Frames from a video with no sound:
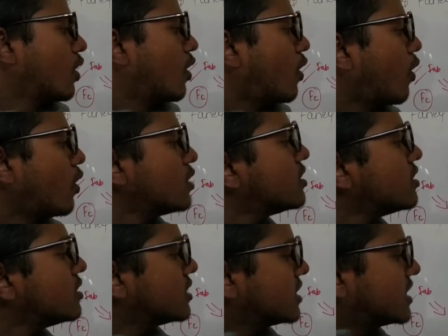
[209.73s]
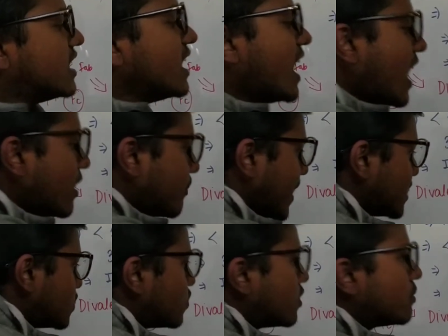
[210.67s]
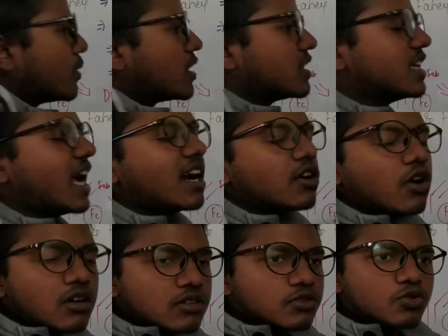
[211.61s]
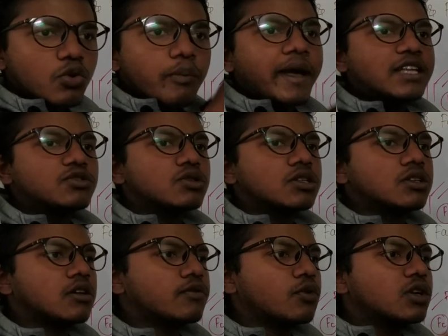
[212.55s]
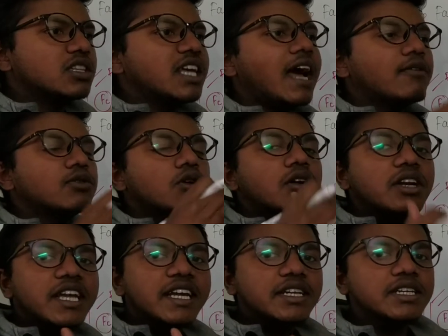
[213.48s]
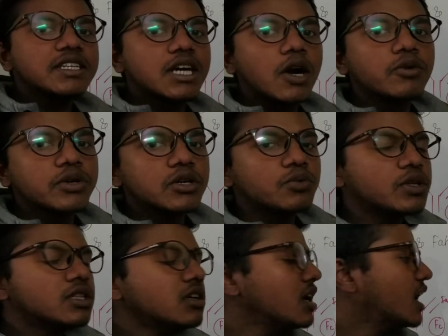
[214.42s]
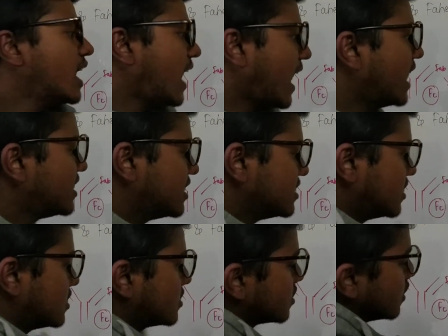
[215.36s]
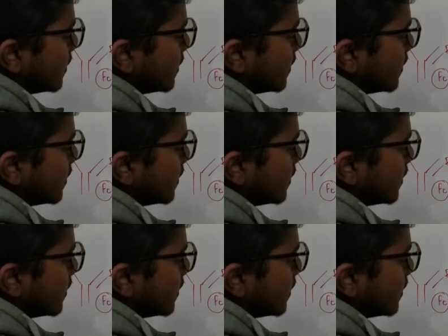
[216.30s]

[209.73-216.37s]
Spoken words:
or they are mature but they are not so mature enough, or they have not yet encountered with the antigens.